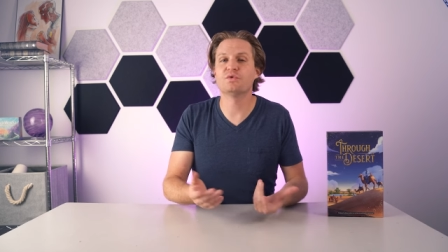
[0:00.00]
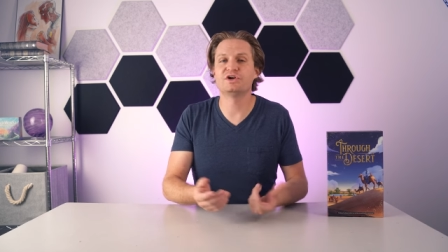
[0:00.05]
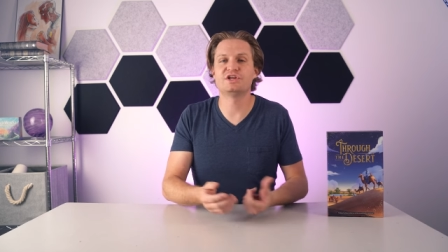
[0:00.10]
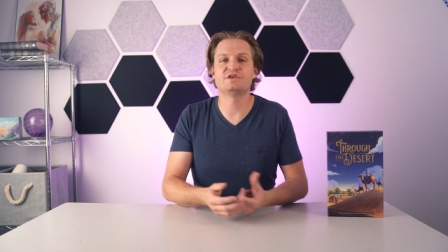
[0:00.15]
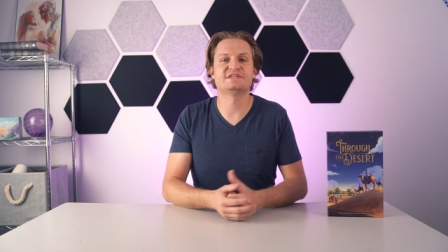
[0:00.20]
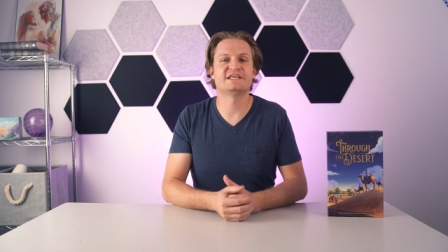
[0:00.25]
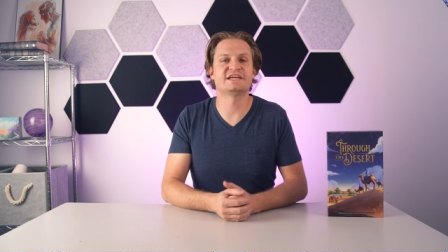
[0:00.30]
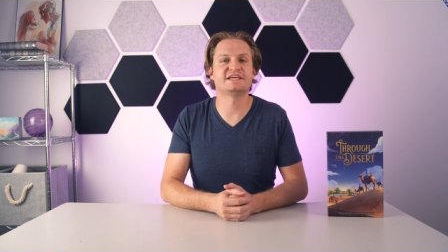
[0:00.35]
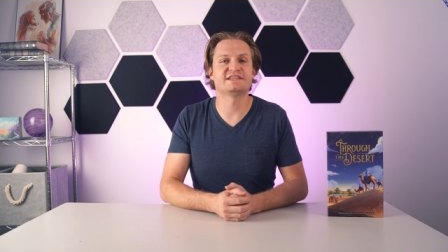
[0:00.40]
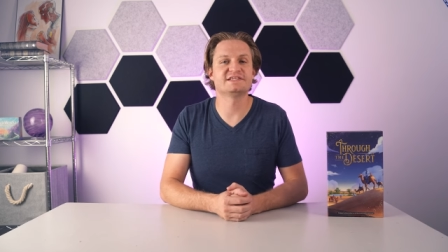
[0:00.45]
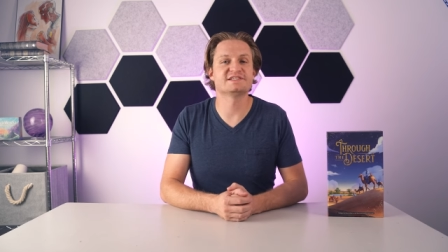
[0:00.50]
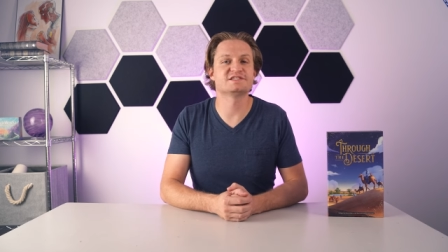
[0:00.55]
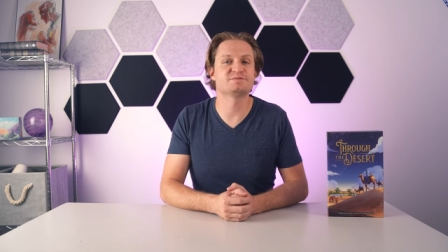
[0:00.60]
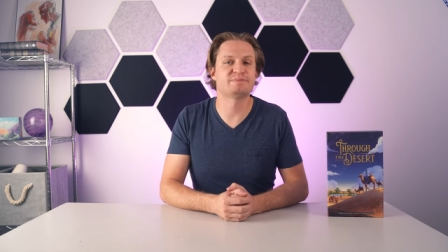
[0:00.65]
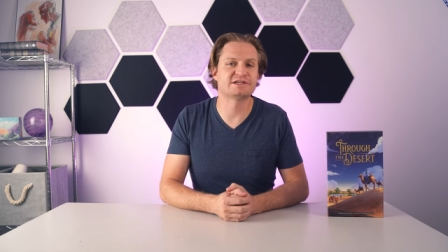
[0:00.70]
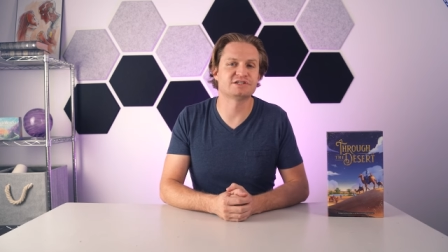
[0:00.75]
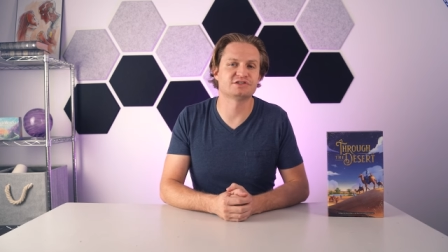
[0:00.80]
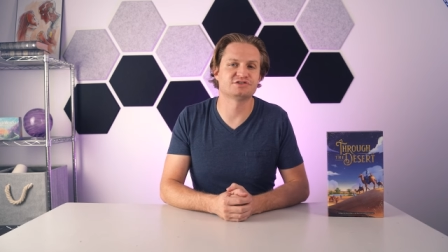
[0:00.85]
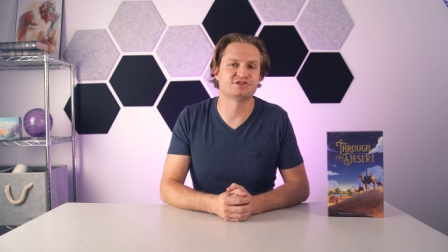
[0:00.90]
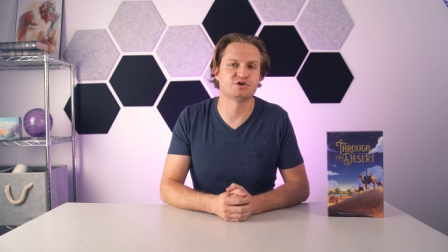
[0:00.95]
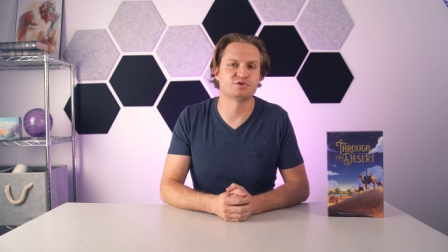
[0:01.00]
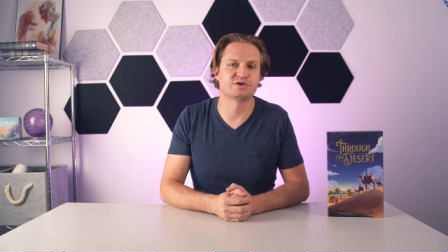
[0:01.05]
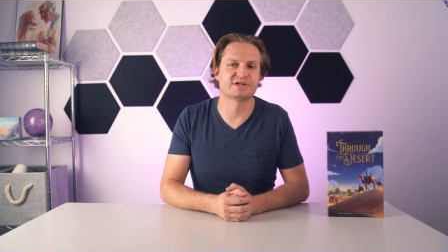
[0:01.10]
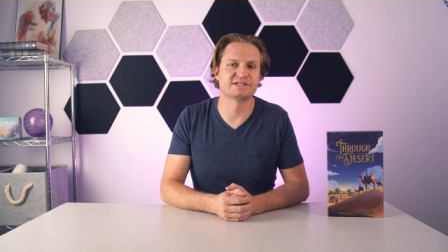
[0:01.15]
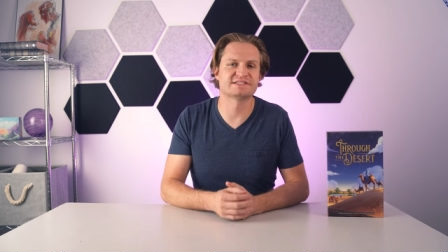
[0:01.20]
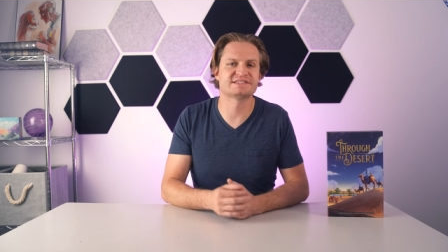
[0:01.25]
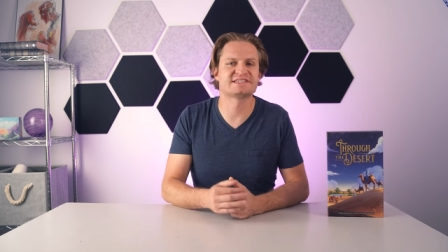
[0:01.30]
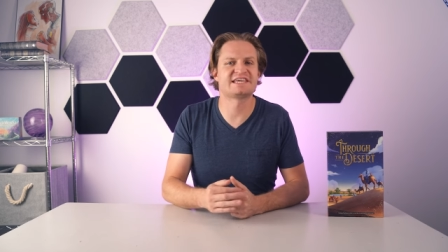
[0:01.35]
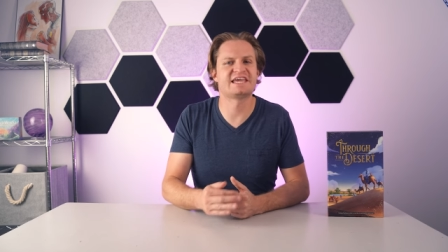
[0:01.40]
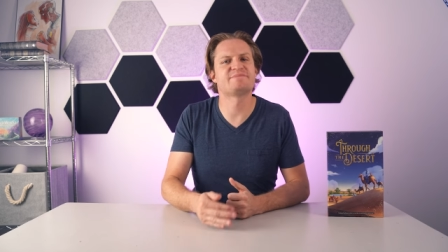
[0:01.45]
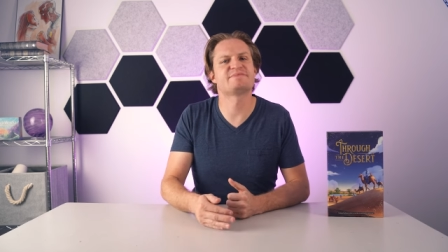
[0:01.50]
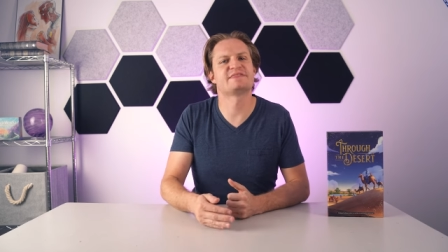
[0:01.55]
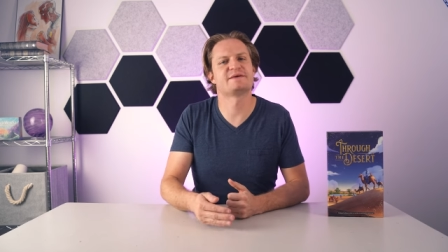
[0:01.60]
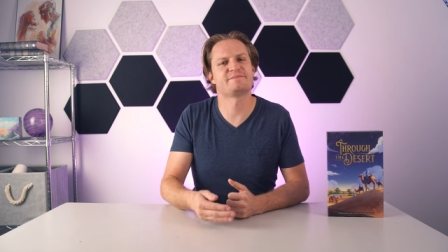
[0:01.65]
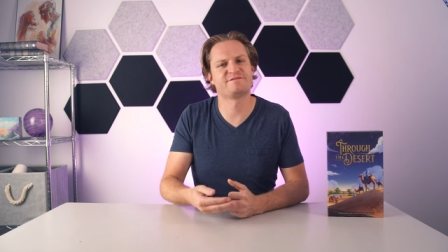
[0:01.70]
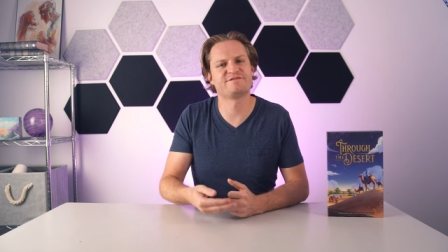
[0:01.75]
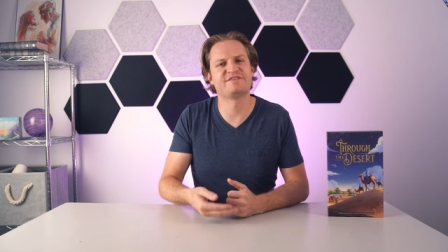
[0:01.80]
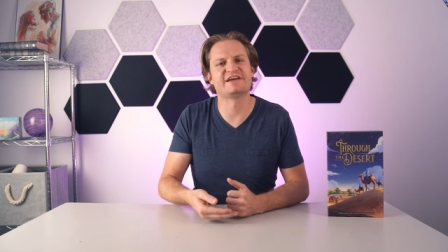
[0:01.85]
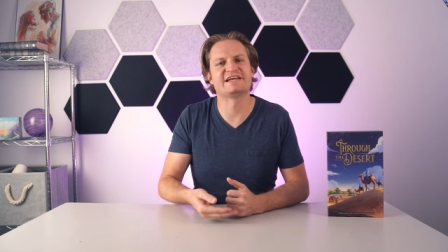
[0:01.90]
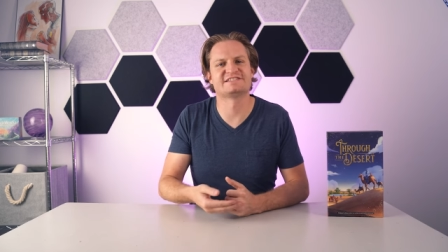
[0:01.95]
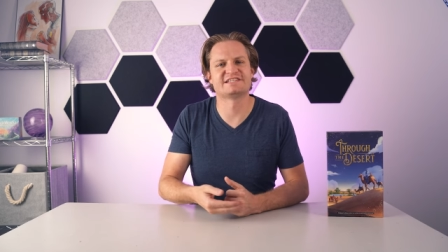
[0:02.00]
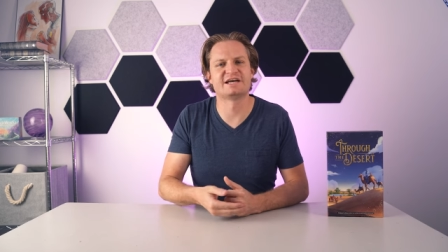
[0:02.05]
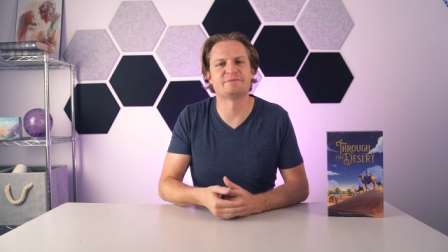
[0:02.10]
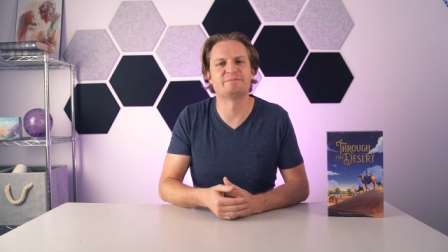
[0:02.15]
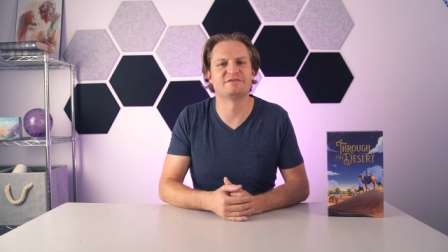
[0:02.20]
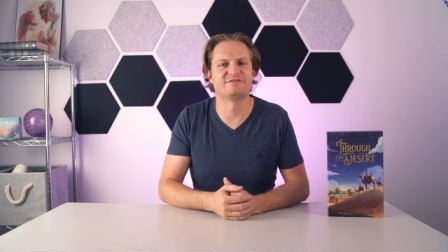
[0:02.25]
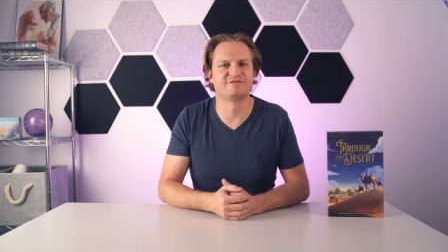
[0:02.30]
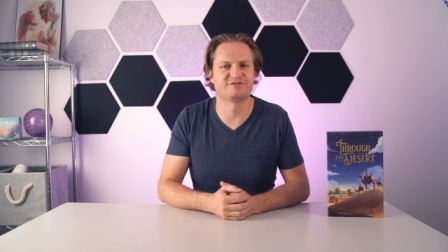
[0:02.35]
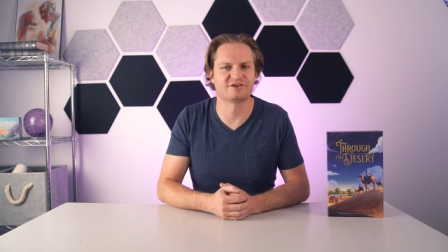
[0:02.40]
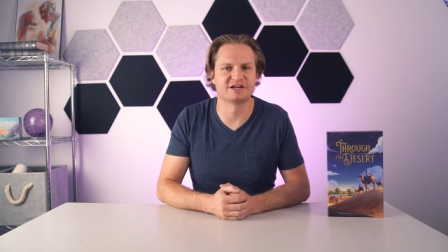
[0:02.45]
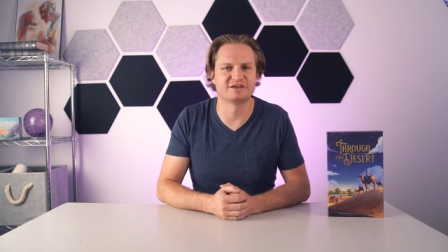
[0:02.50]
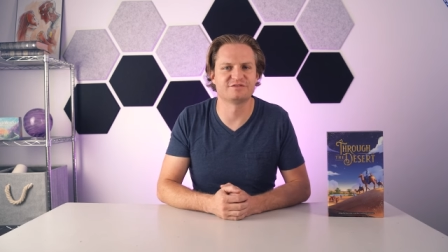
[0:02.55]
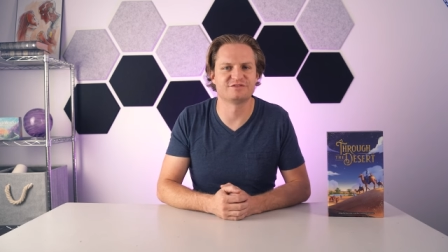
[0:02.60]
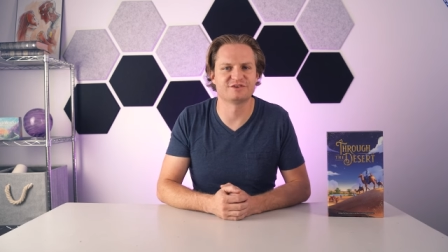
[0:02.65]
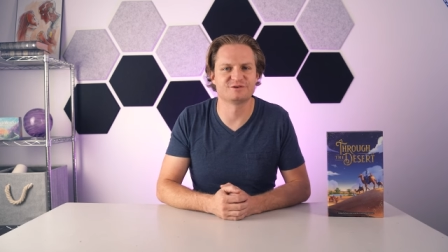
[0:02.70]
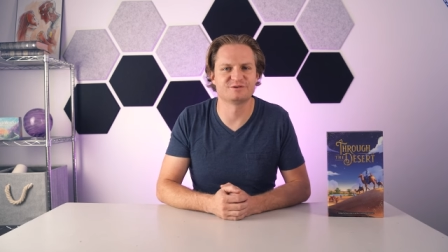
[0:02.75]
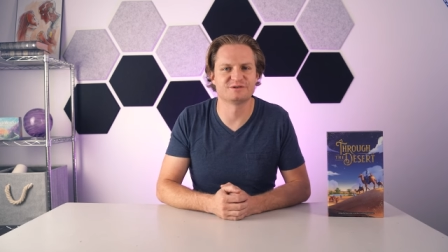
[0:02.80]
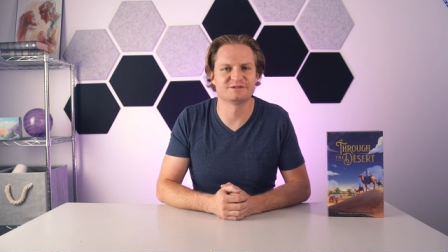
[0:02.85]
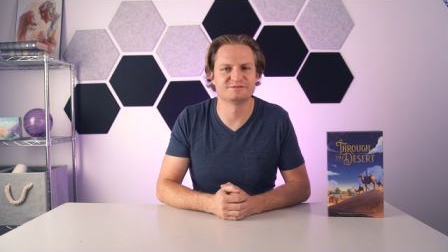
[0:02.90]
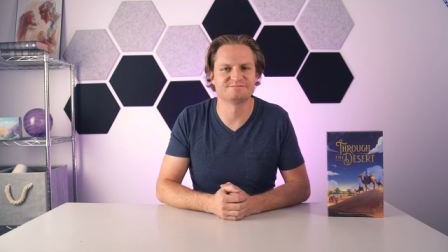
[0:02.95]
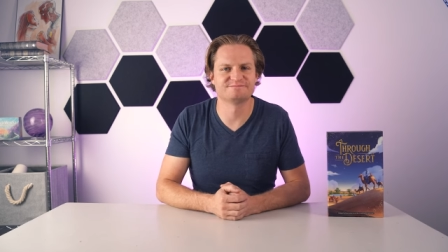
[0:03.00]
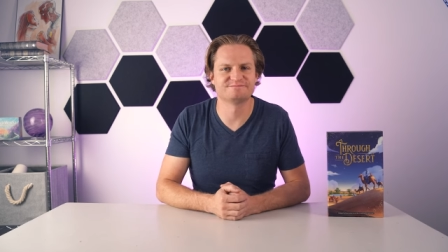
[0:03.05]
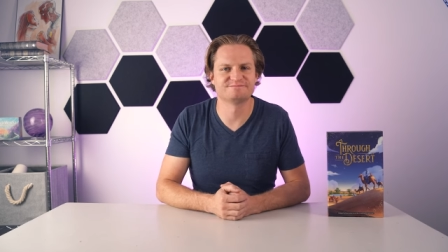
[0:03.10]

when you take these special tokens, keep them face up in front of you.